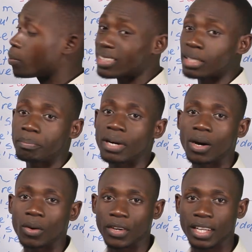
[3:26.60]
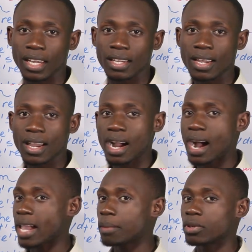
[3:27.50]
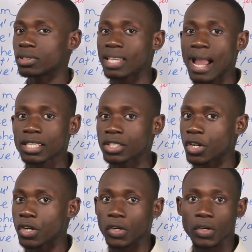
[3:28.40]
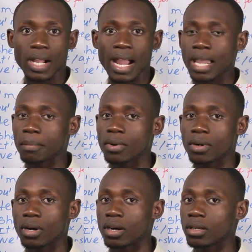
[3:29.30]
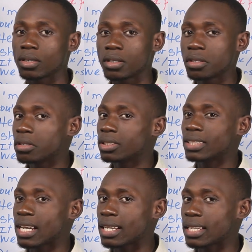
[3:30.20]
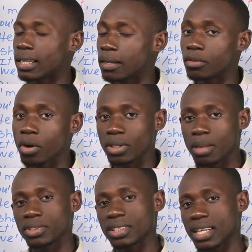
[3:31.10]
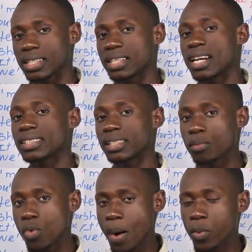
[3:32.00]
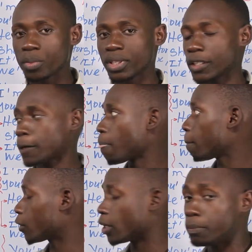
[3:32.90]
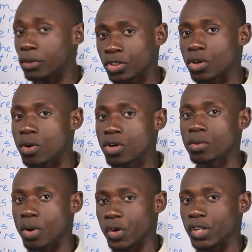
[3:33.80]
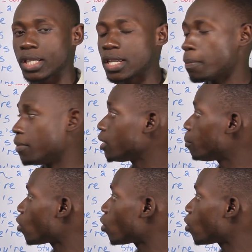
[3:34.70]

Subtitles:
lo, mette pa, okay? I am a doctor. I am a da-da-da. Donc, lem di da-da-da, se moi pou mette. Okay, put your own word. Mette